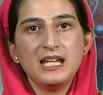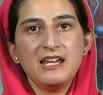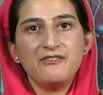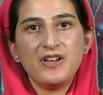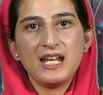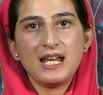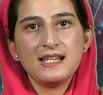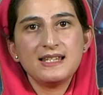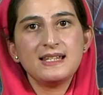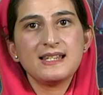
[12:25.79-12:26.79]
whereas
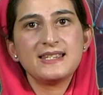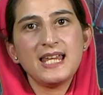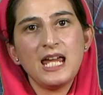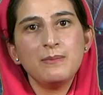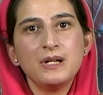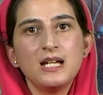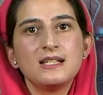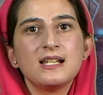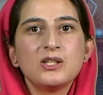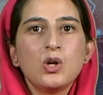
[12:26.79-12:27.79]
the same
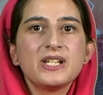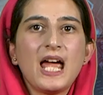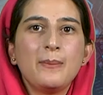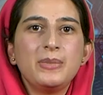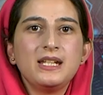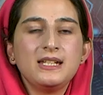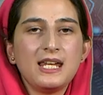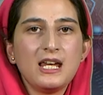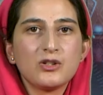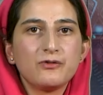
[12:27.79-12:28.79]
does not happen in
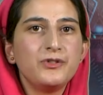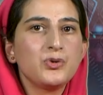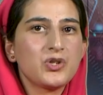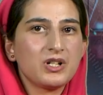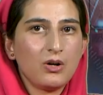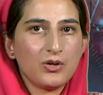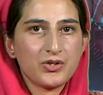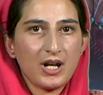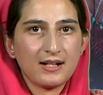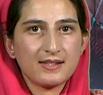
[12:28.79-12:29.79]
case of future
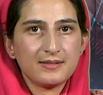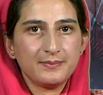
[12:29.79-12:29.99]
contracts.